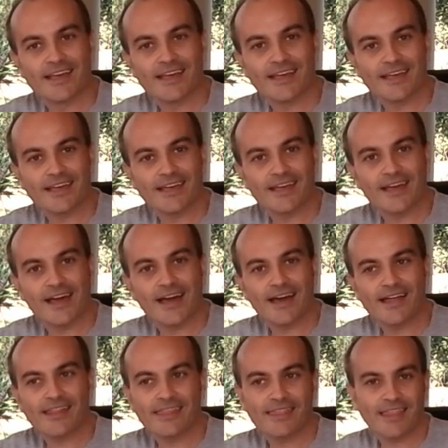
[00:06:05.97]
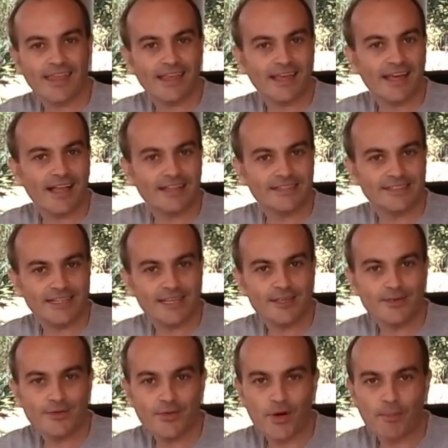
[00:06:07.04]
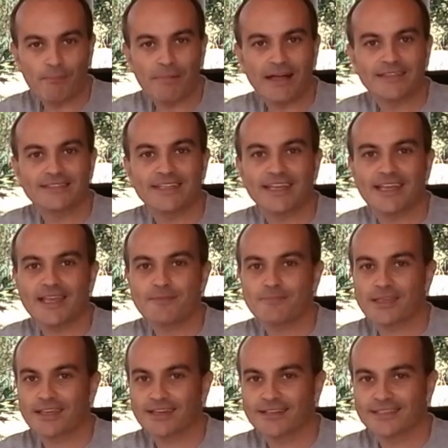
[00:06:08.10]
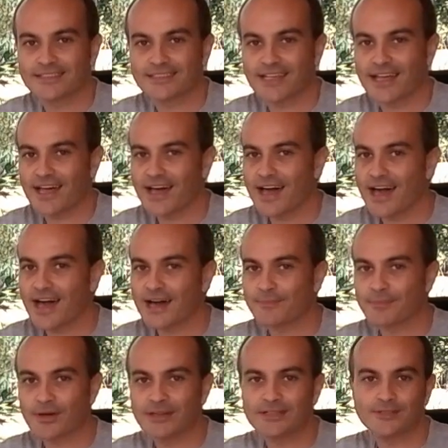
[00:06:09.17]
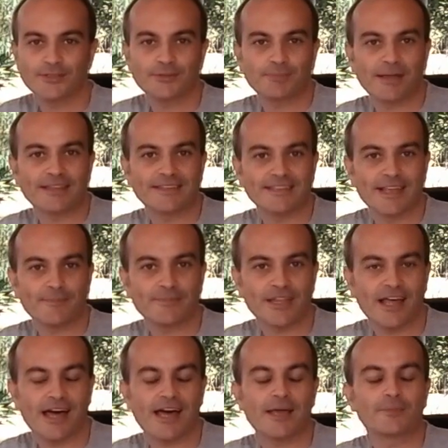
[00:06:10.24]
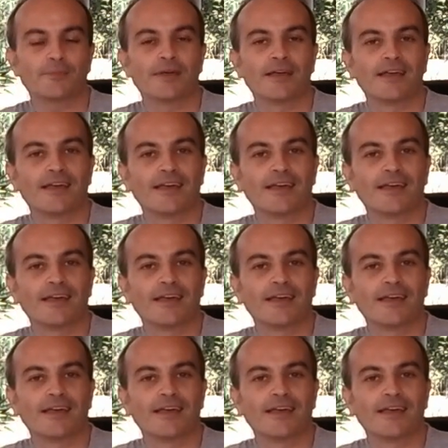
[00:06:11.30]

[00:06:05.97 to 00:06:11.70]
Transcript: I think I'll see you on Monday because I'm going to spend some time